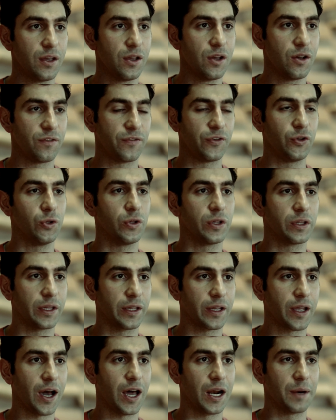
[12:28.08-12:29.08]
fueling the
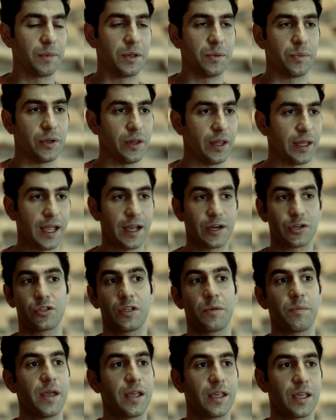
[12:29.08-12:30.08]
economy, but like
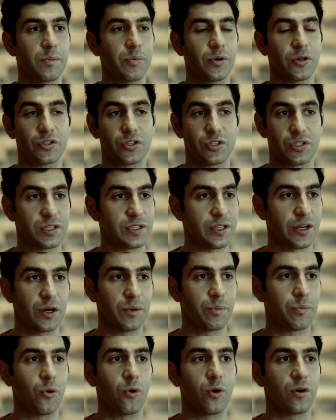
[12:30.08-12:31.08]
actually making purchases that are
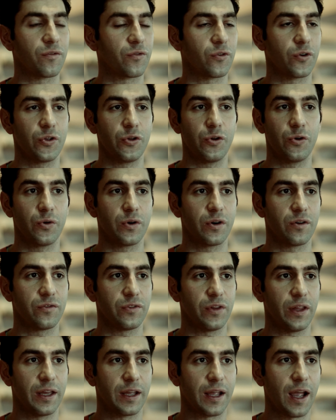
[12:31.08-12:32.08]
important for you and of
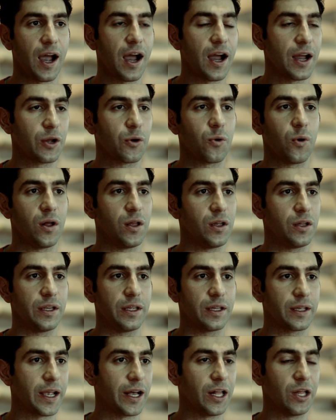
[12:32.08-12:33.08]
like high quality
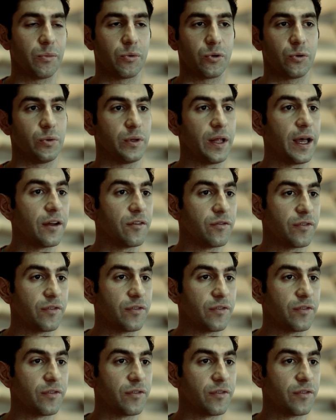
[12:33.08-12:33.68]
and caliber will add